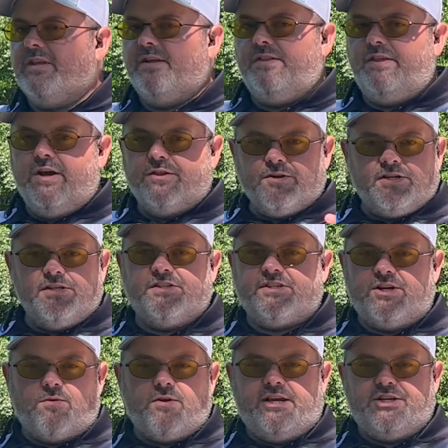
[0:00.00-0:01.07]
The other
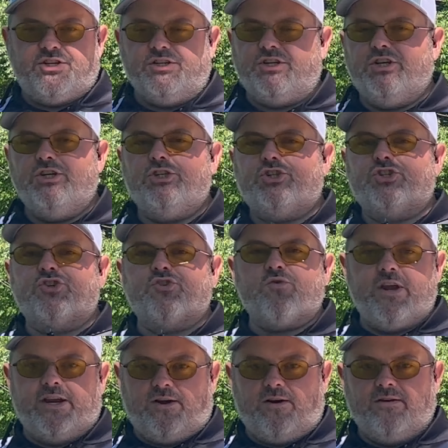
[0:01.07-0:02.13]
consideration,
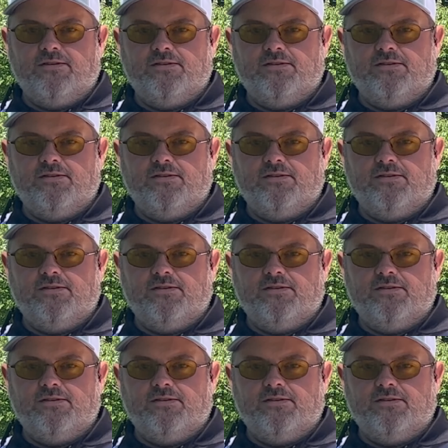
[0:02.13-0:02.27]
trigger.